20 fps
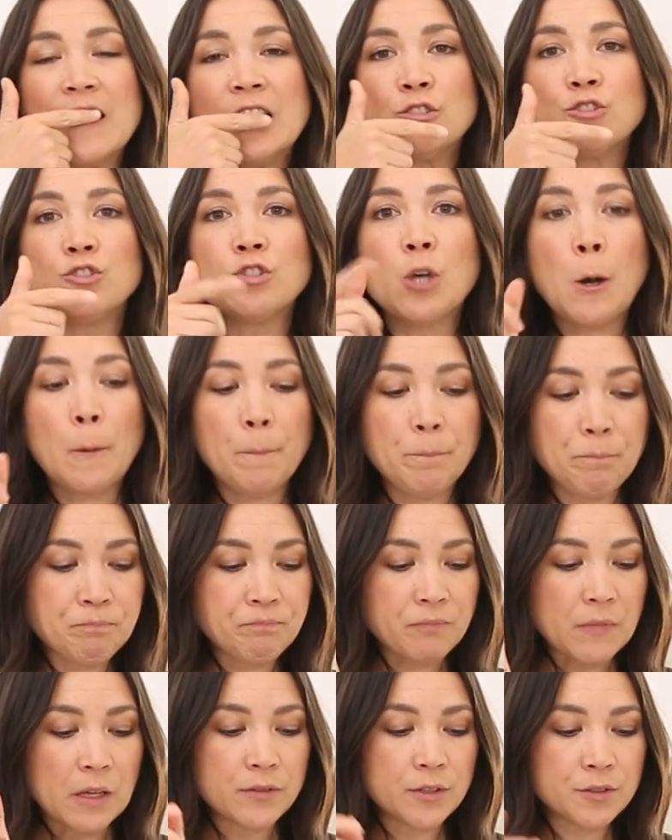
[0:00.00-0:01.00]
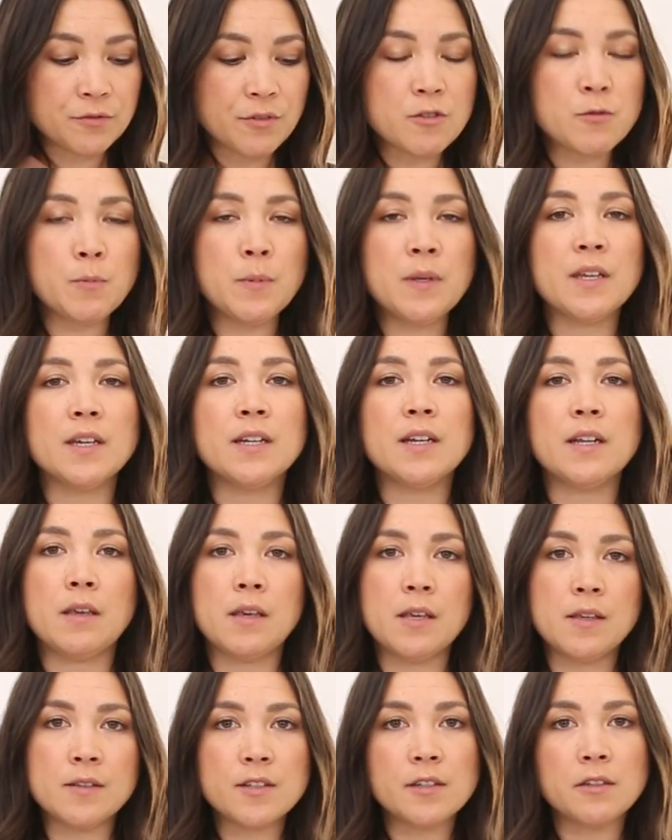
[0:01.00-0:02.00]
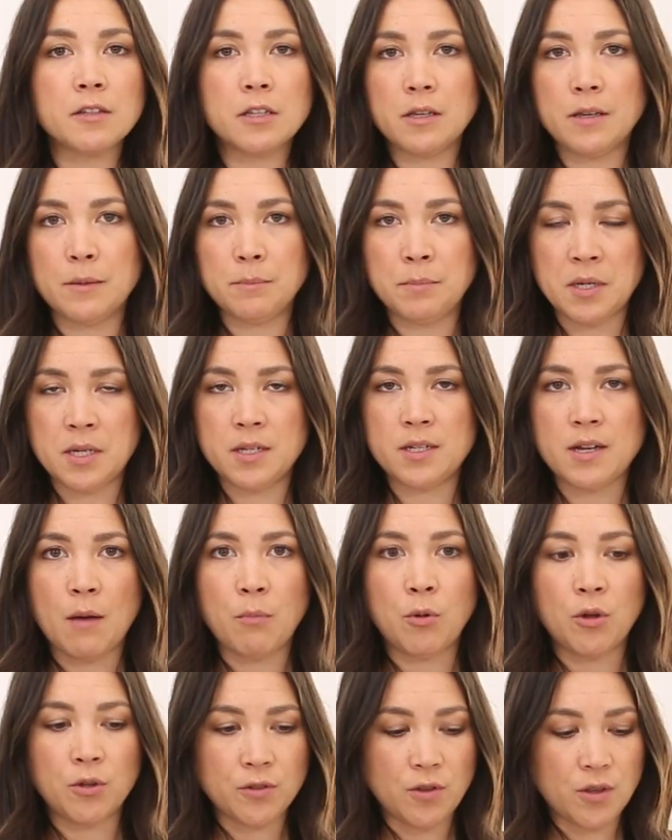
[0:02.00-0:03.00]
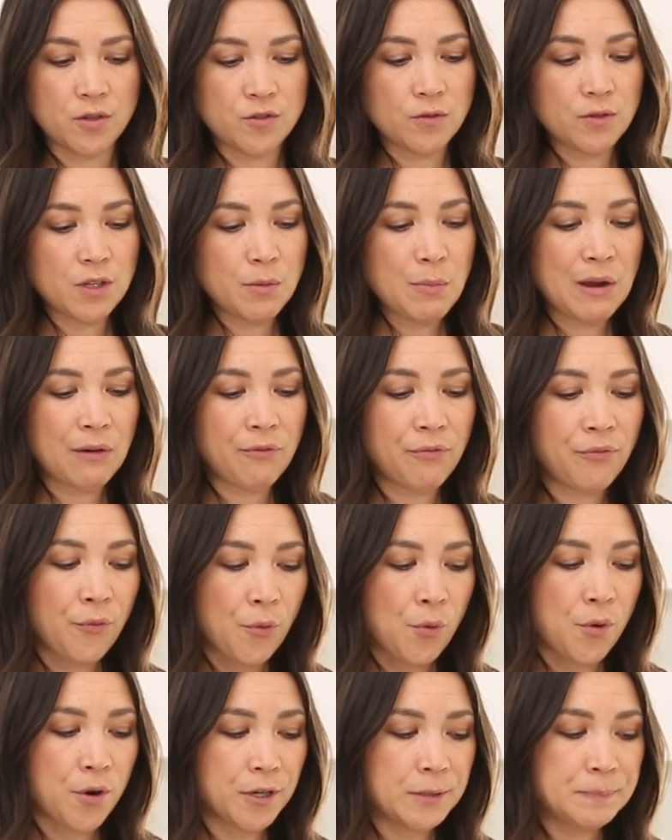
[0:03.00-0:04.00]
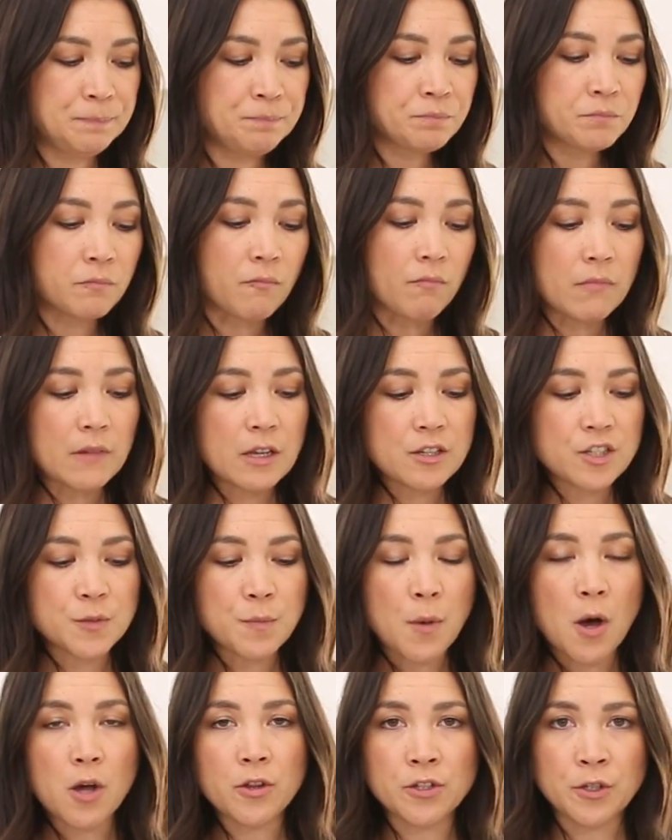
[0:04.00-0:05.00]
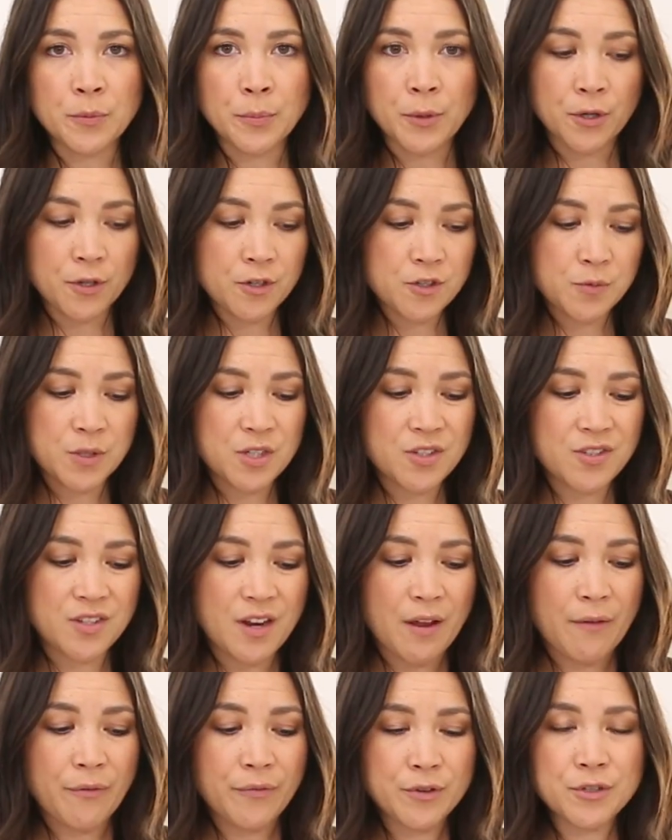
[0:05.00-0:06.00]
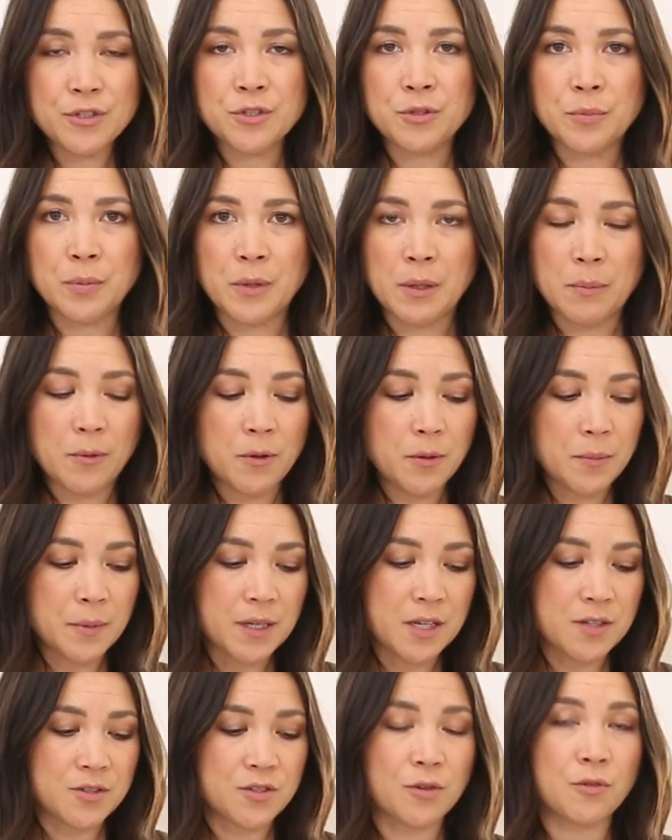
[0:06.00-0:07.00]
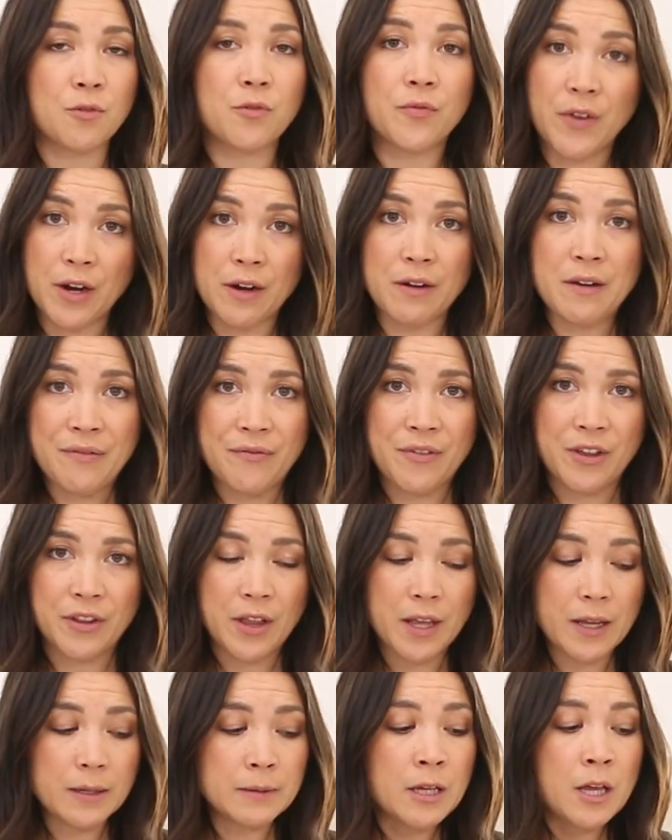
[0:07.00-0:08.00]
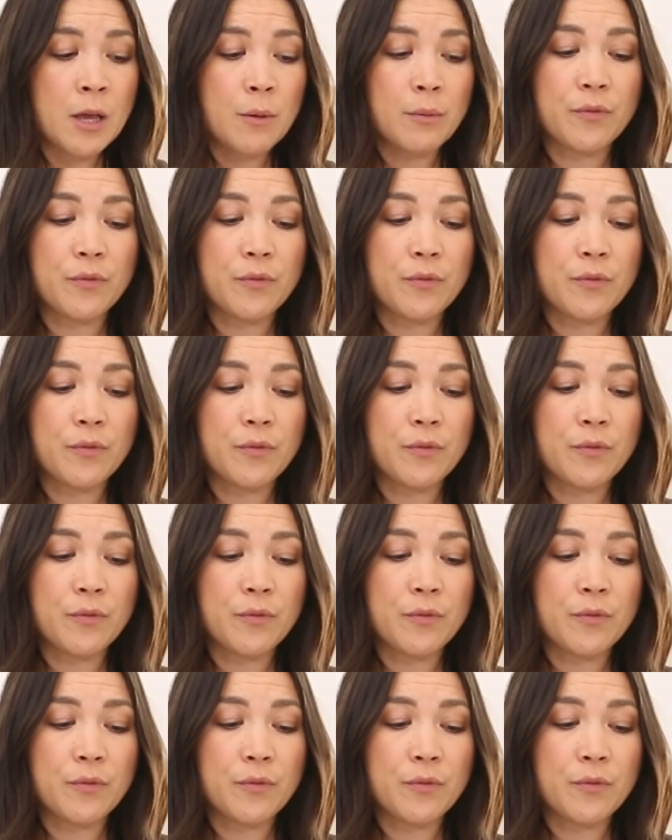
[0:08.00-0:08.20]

So this recipe can easily be doubled. This only made 4 small little burgers, which is enough for 2 people because they're very filling.